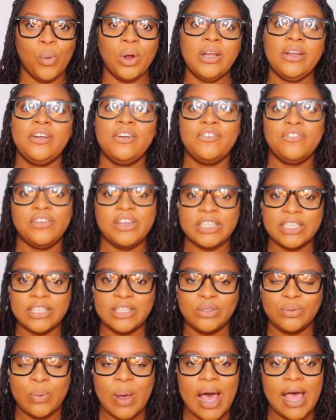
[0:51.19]
One of the
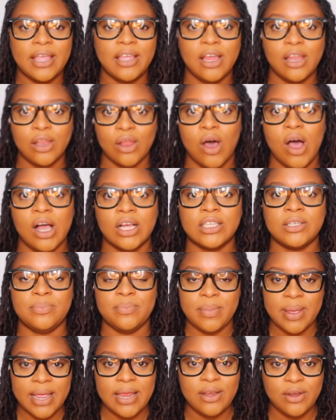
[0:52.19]
reasons why your locks
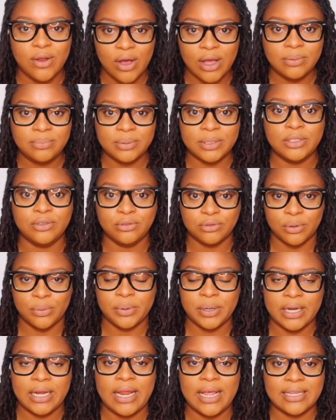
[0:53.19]
may not be
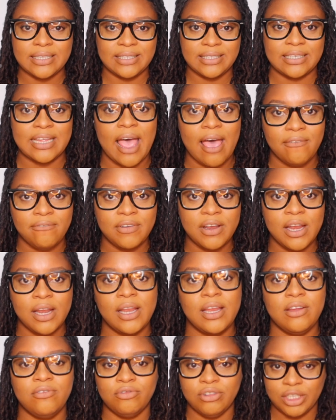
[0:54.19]
growing is definitely